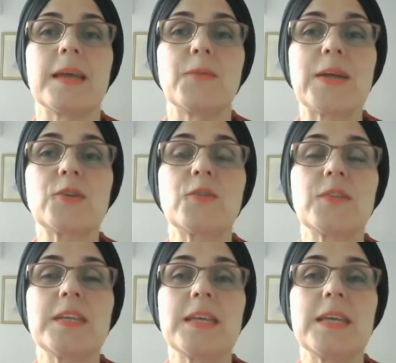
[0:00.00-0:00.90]
one
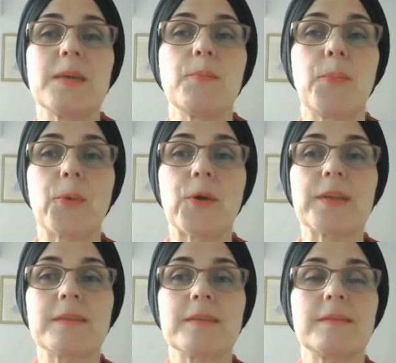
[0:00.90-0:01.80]
of the
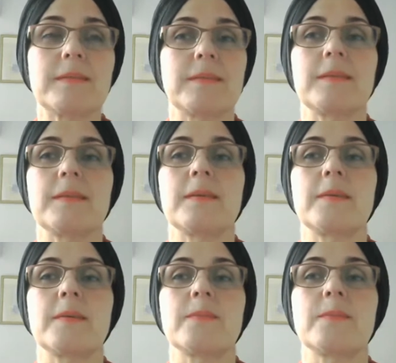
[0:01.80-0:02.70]
important
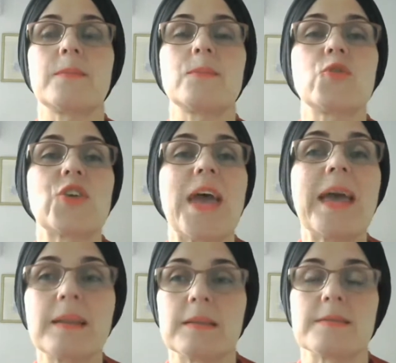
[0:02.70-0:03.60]

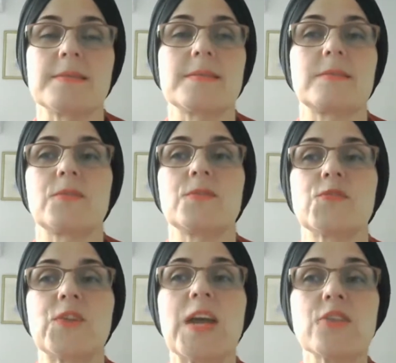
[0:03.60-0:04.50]
channels to
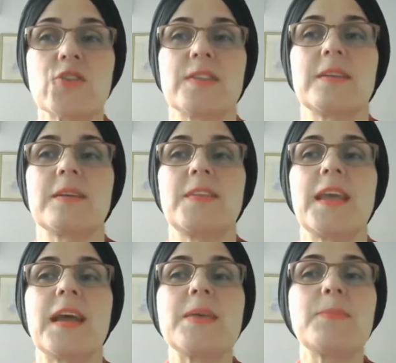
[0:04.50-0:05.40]
stretch
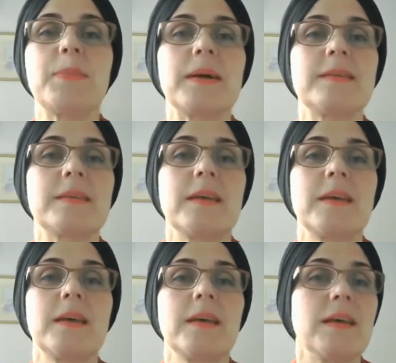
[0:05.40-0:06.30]
their impact
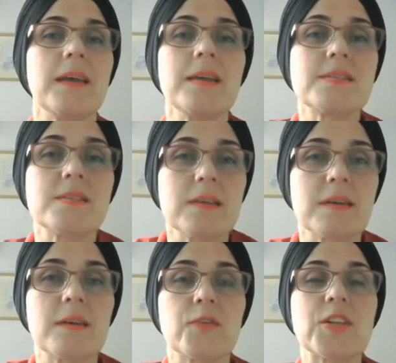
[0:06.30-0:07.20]
is
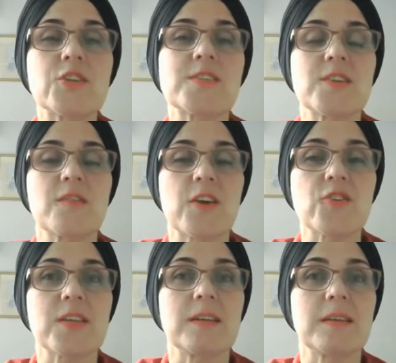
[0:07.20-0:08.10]
religious
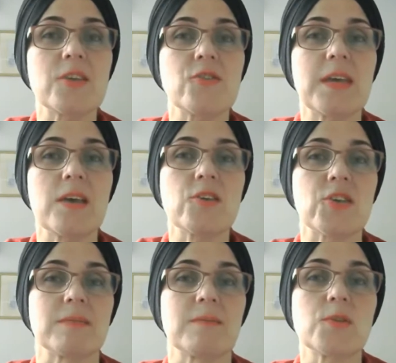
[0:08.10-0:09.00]
confessional
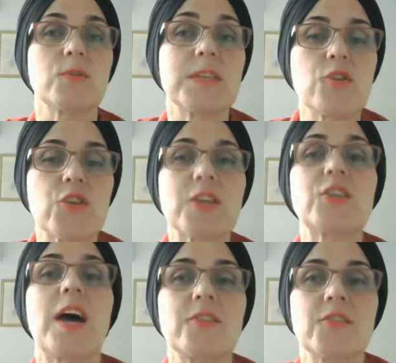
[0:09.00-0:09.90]
education. So
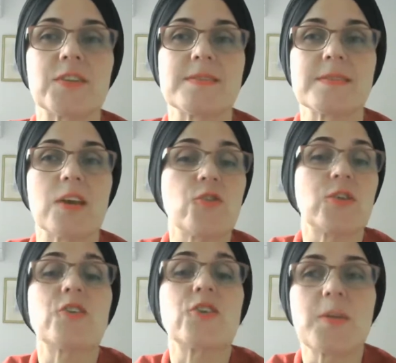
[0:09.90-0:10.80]
teaching doctrines,
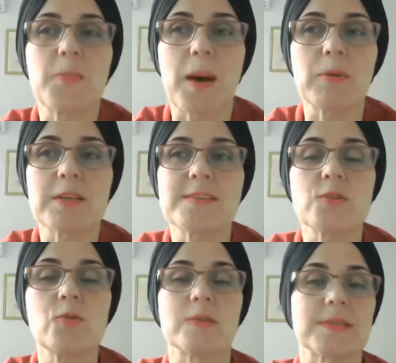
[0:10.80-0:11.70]
education in public
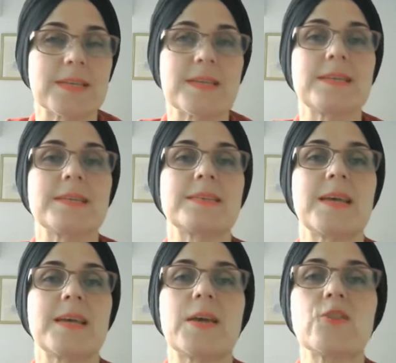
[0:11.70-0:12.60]
schools, as
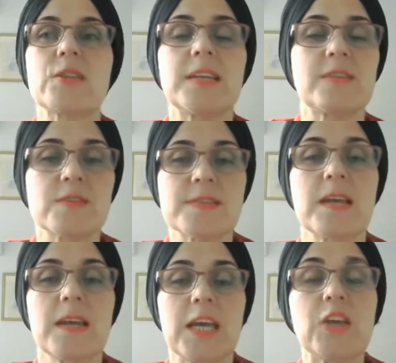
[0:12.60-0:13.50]
I mentioned, that was
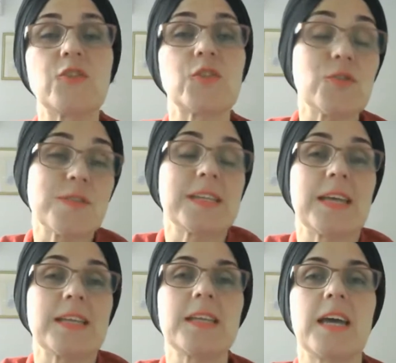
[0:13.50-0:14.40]
introduced in
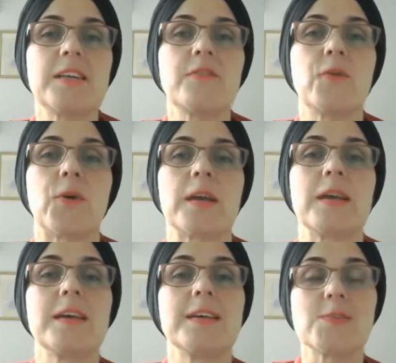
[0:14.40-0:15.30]
1994.
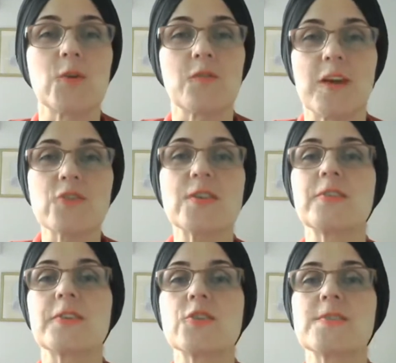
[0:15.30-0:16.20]
So
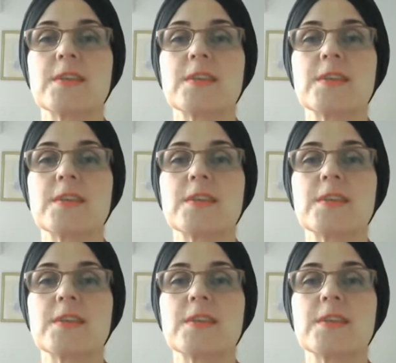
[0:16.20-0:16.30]
confessional religious